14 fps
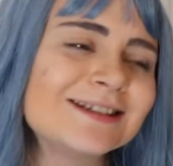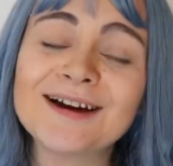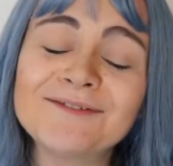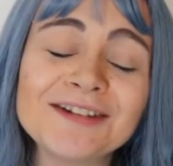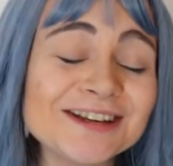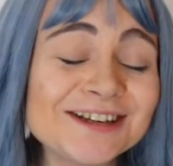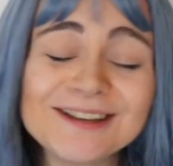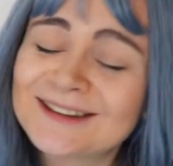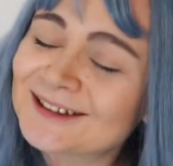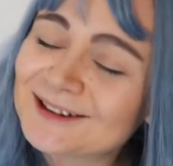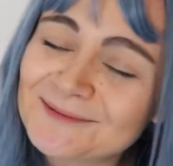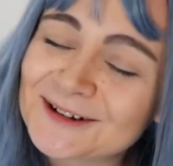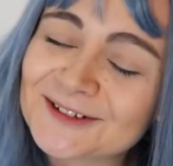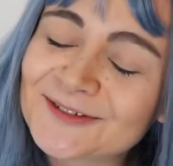Thank you
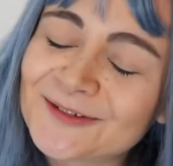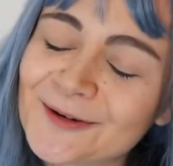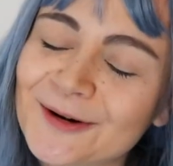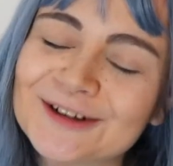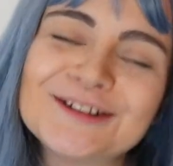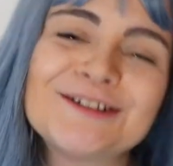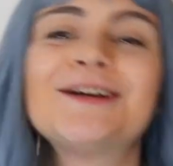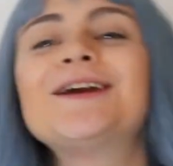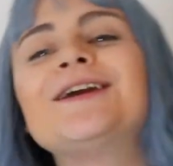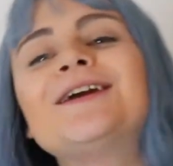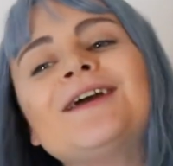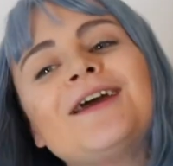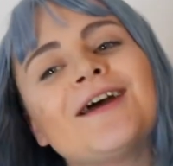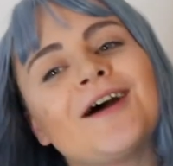so much for
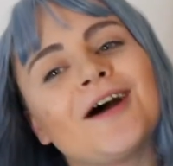watching.